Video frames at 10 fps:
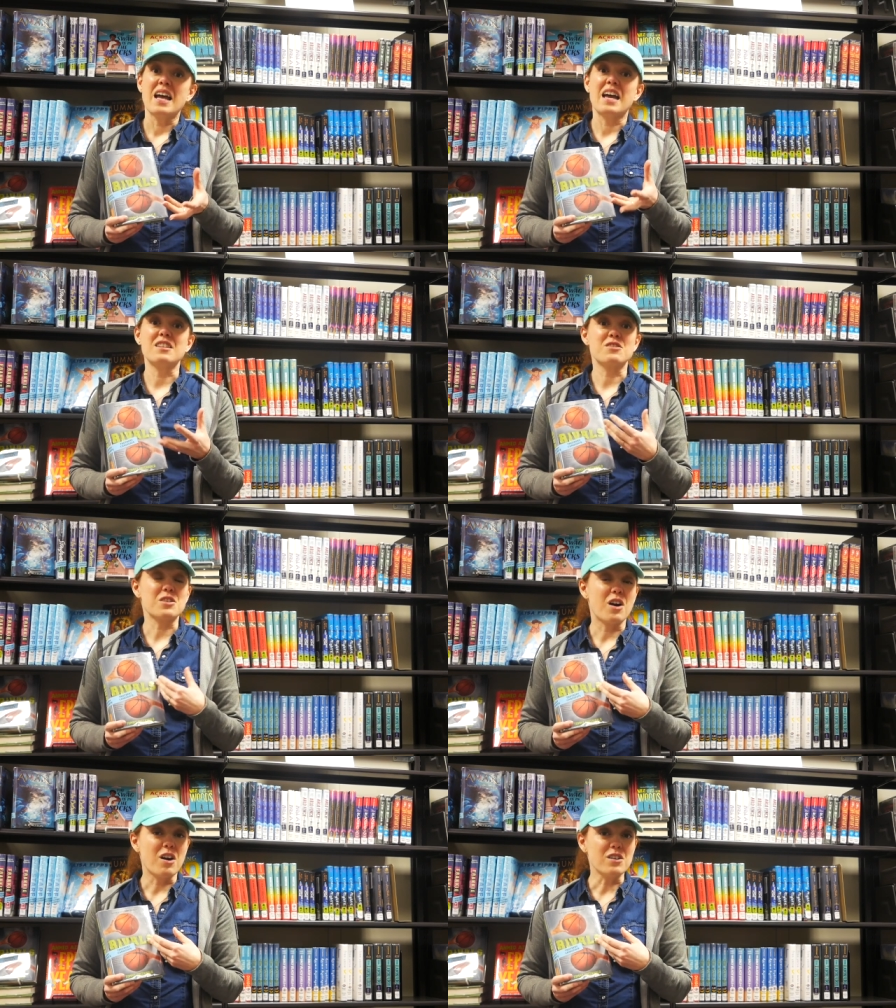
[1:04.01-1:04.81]
And there's
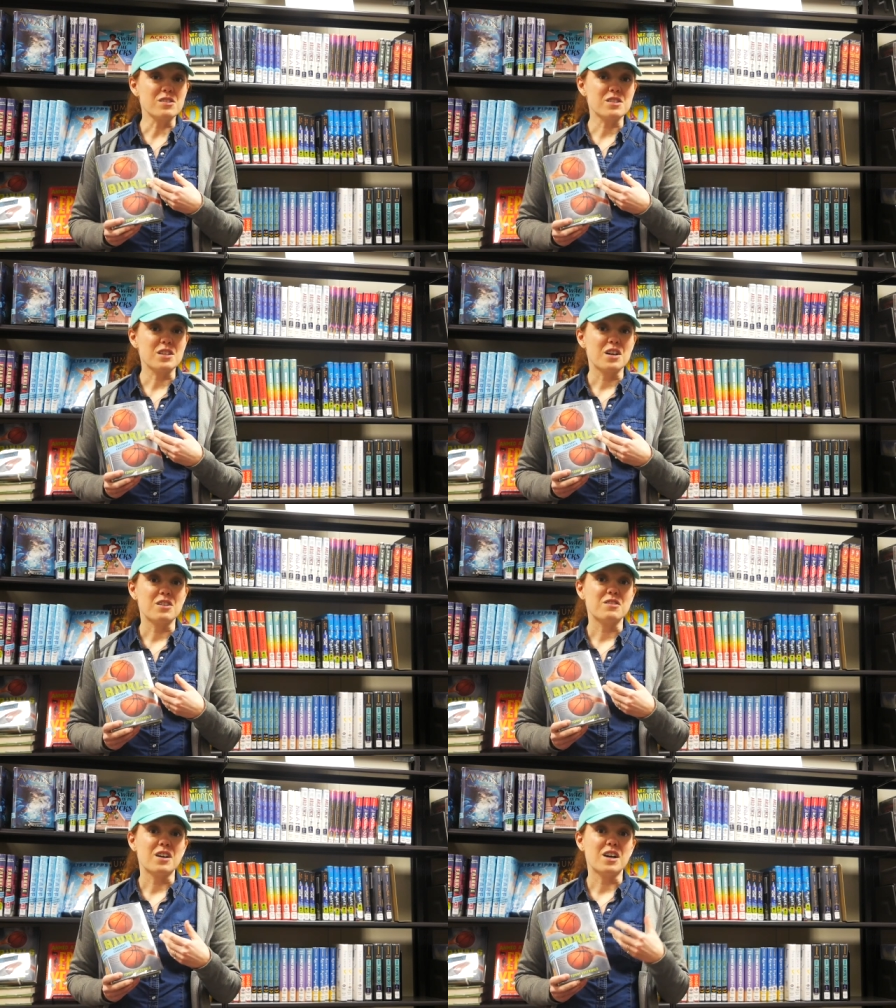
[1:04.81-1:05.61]

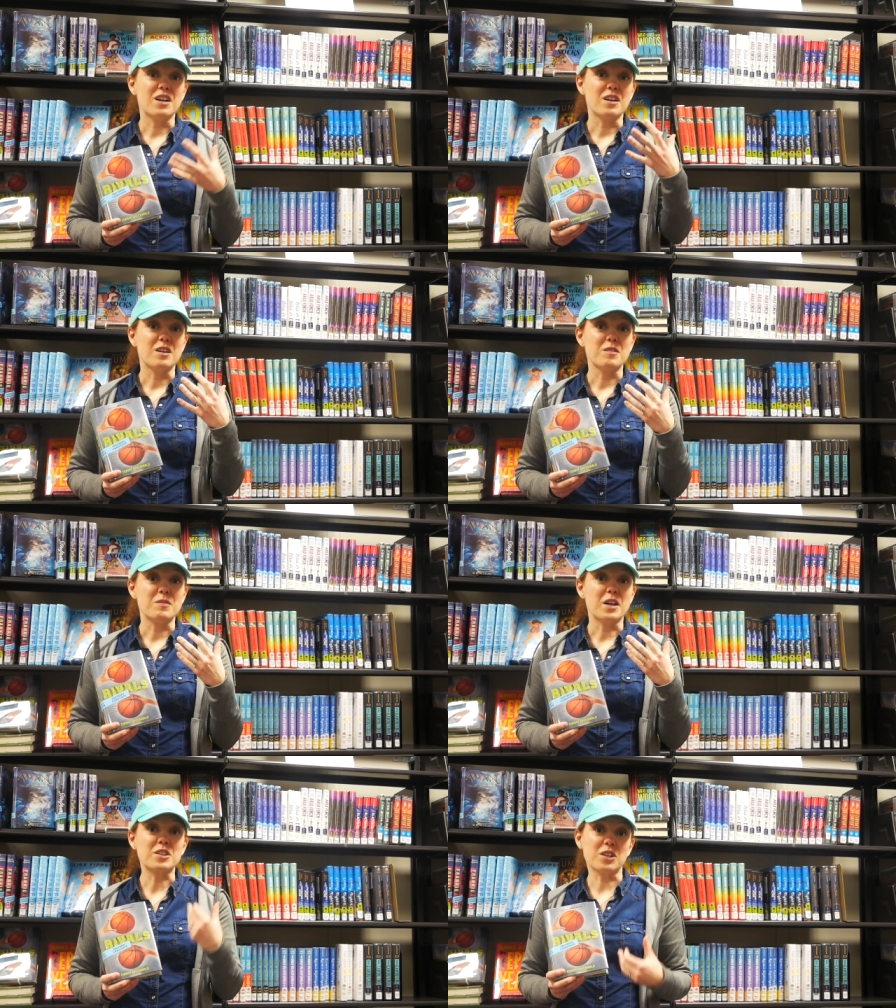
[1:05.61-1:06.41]
also uh,
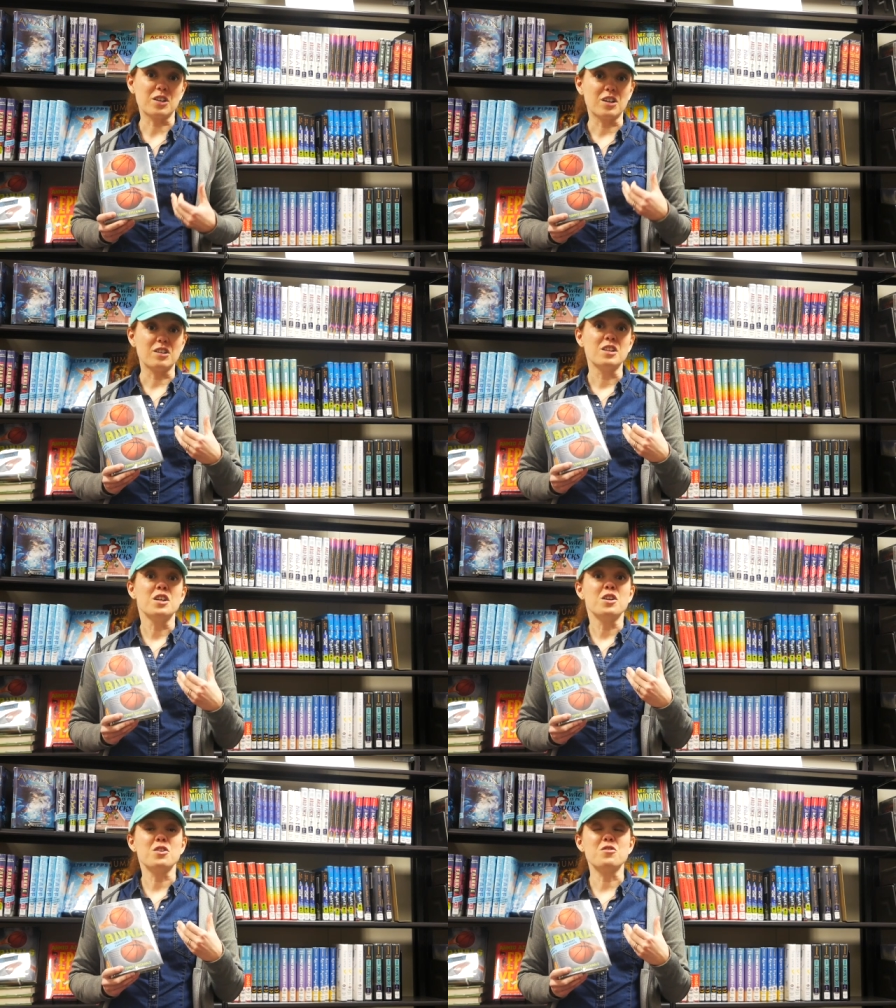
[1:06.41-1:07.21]
a girl
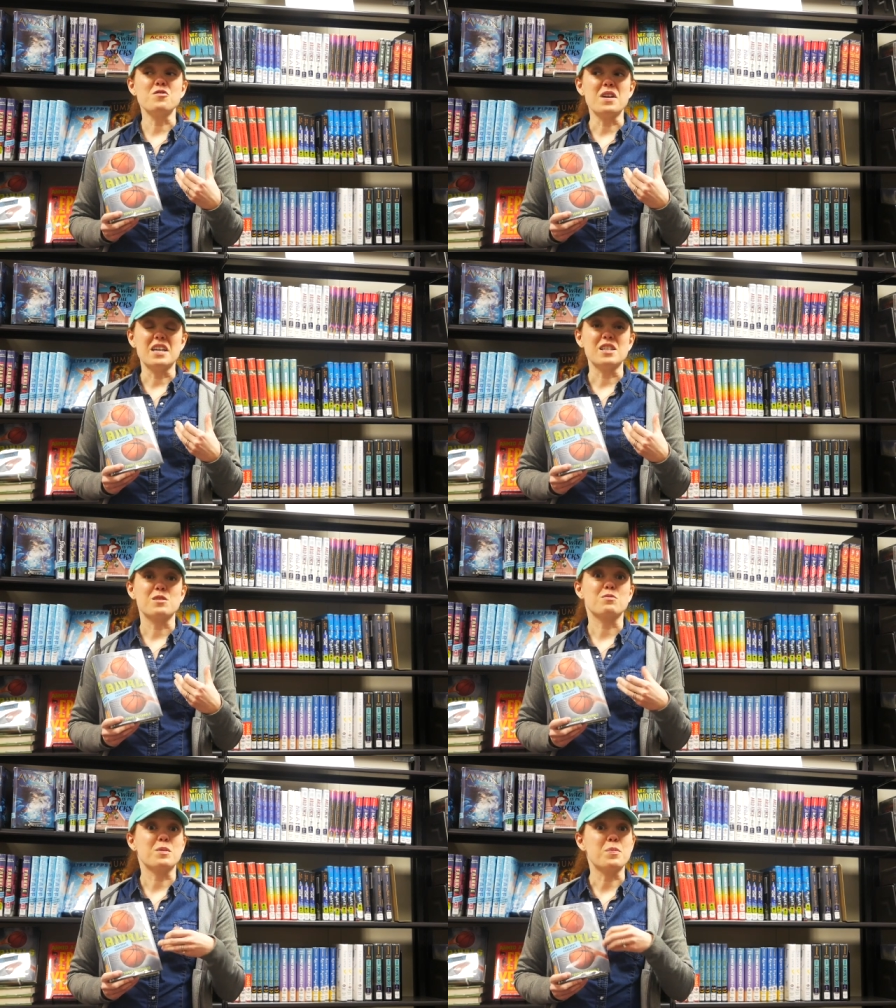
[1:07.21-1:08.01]
who
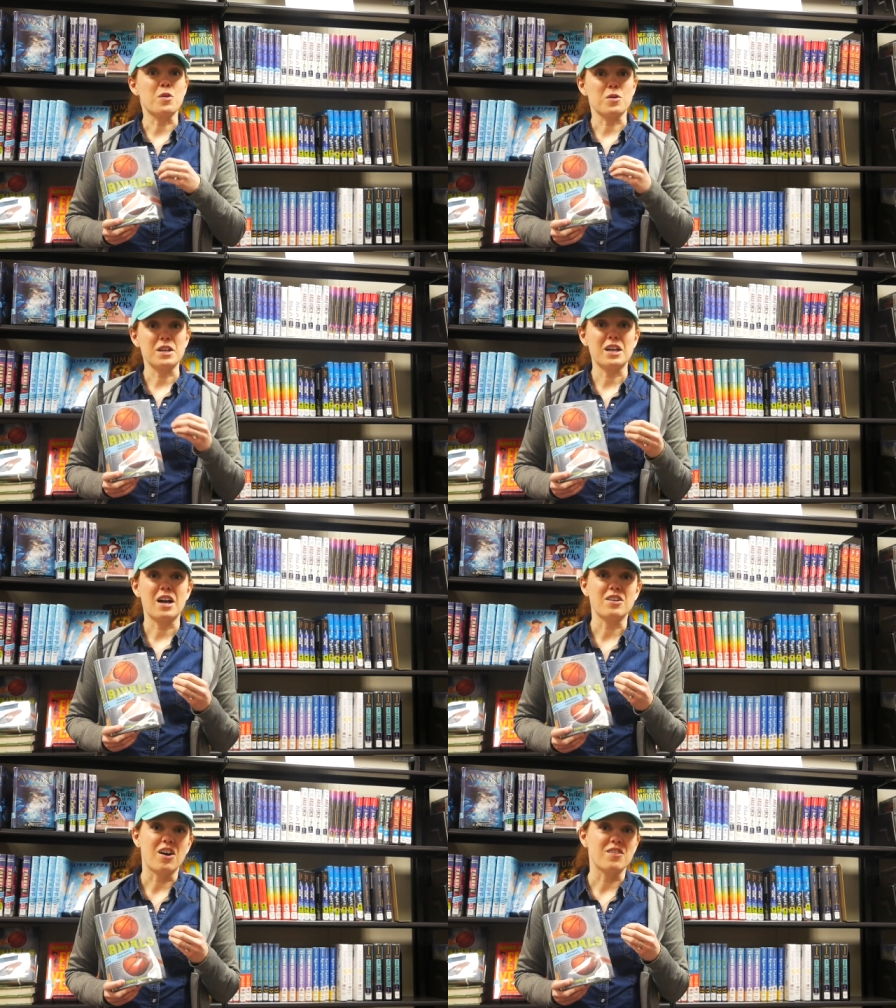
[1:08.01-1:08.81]
is reporting
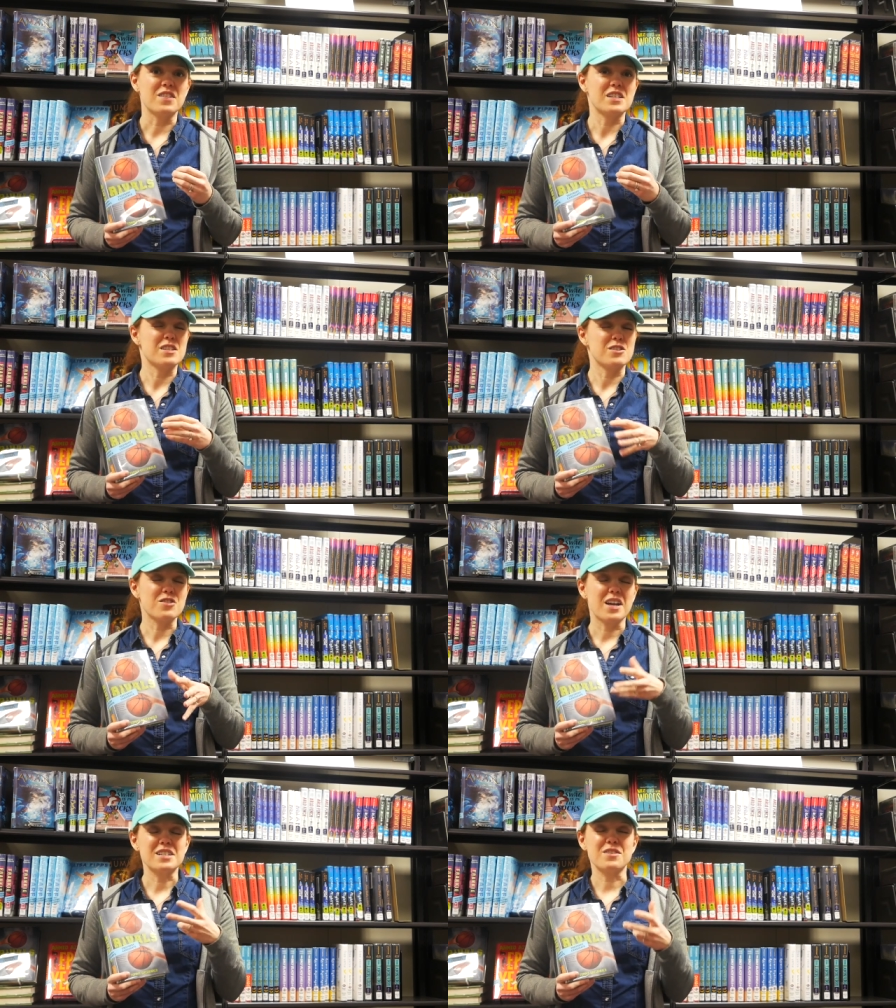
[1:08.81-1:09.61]
on all this and
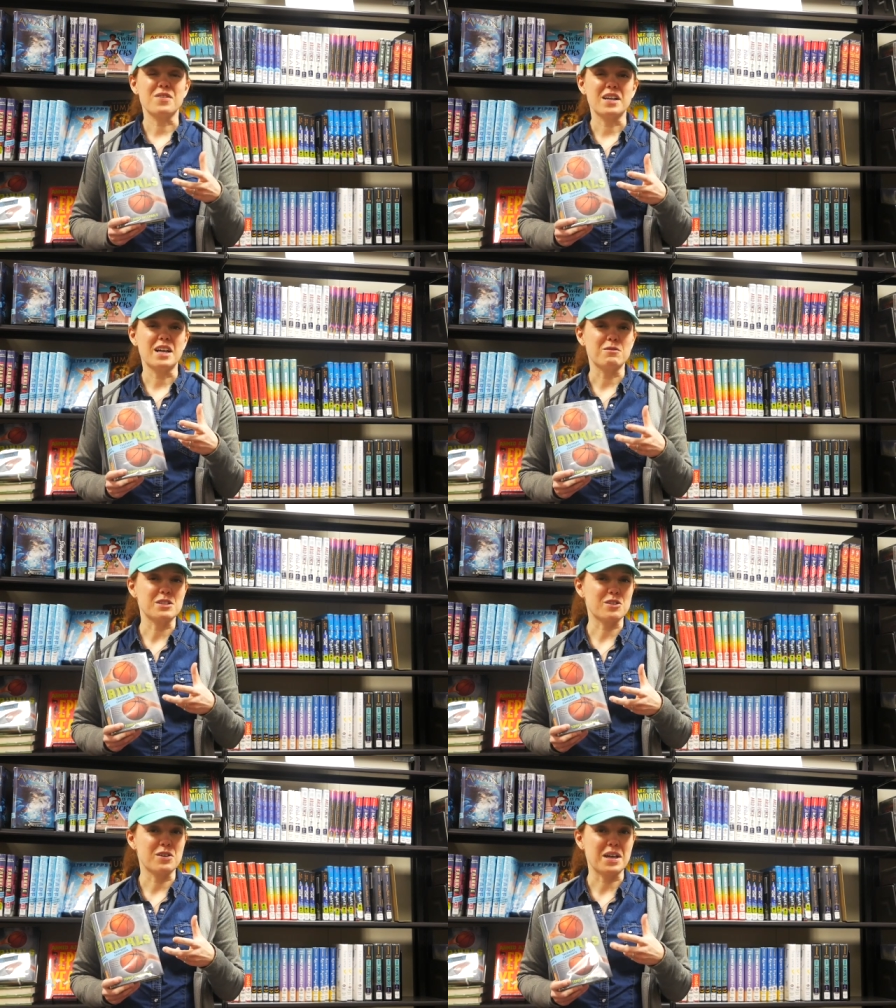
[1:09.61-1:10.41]
trying to find out
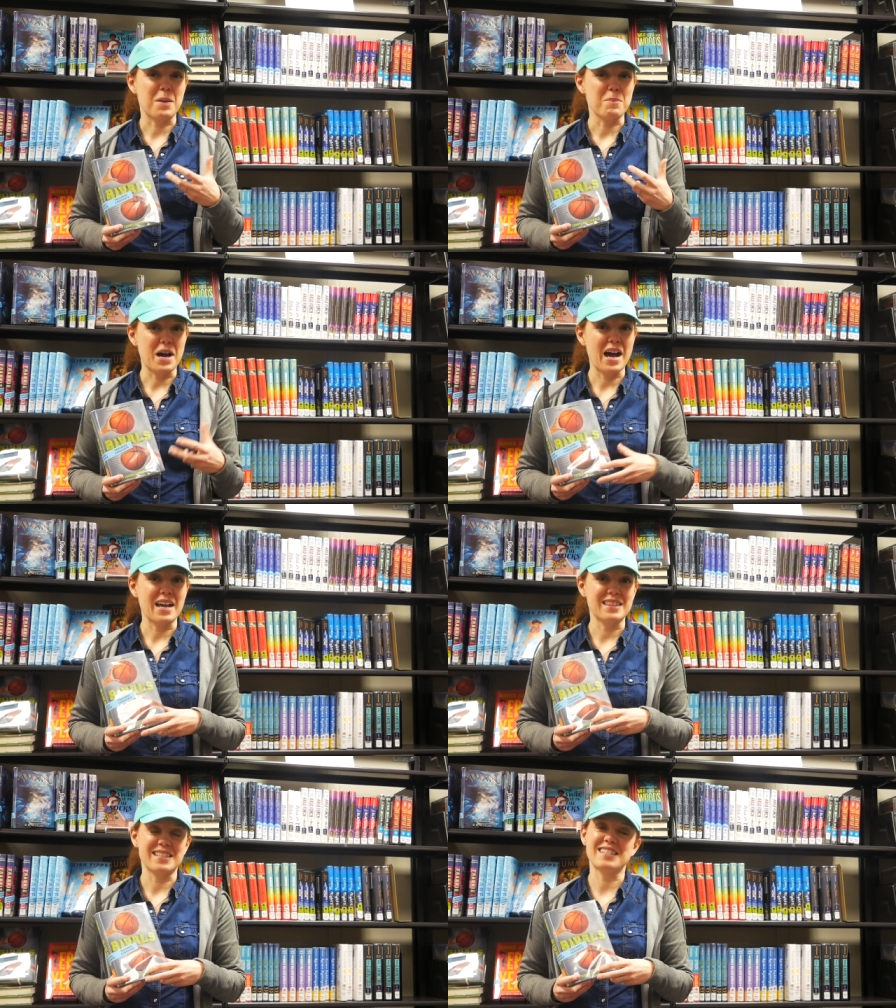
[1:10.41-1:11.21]
what's going on
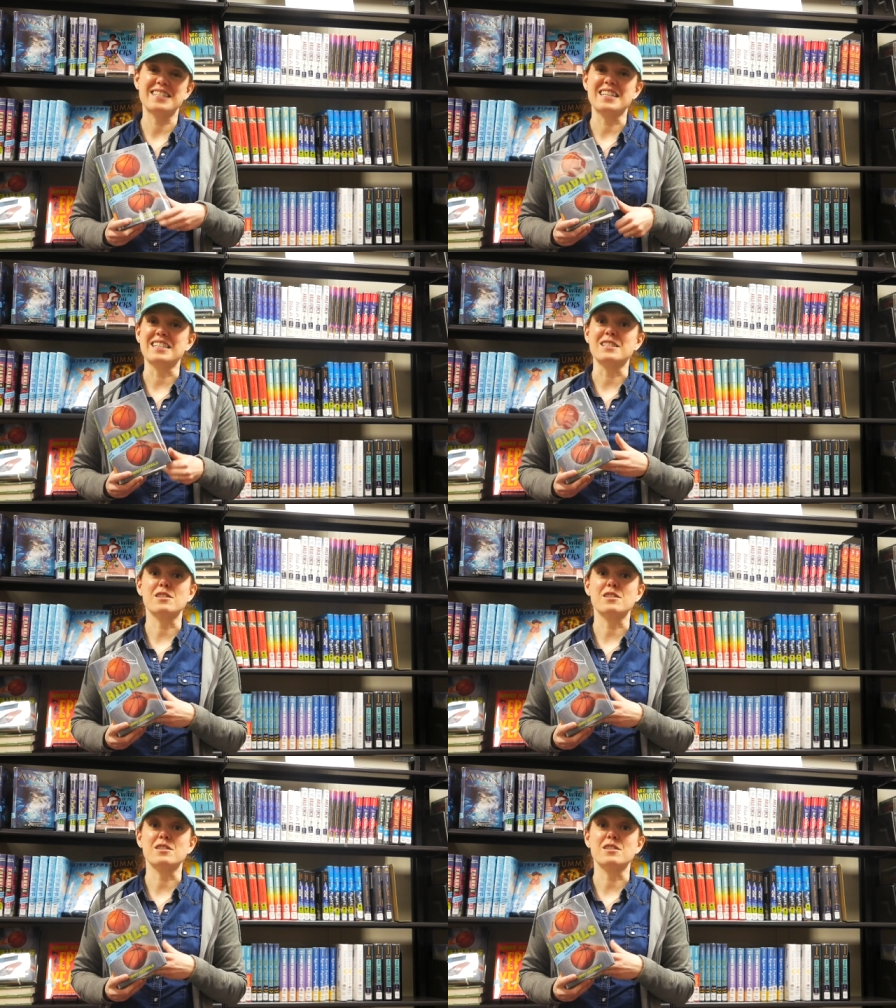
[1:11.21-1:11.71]
behind the scenes.